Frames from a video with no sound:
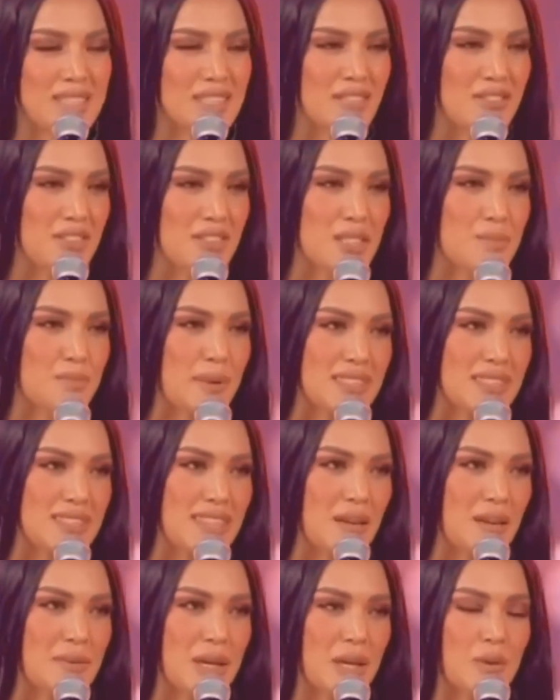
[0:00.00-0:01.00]
uh, a
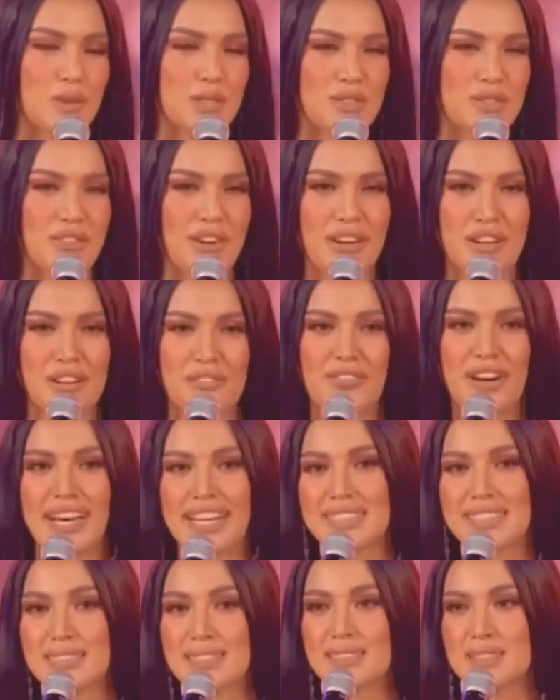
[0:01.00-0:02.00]
nice wide face.
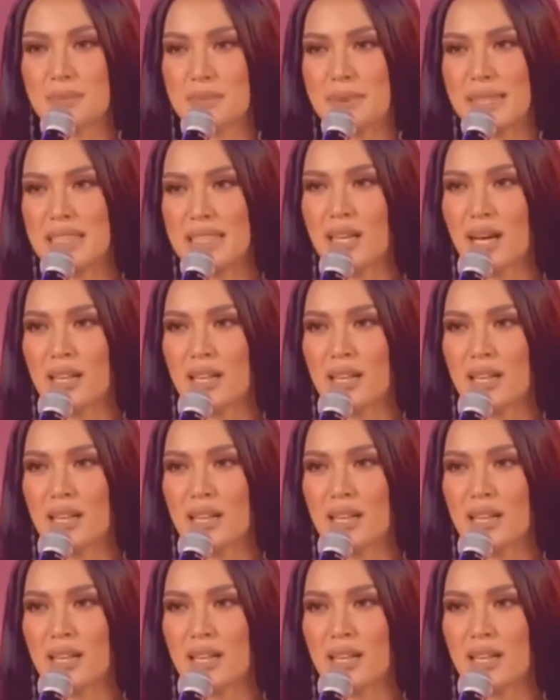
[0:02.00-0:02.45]
So she it was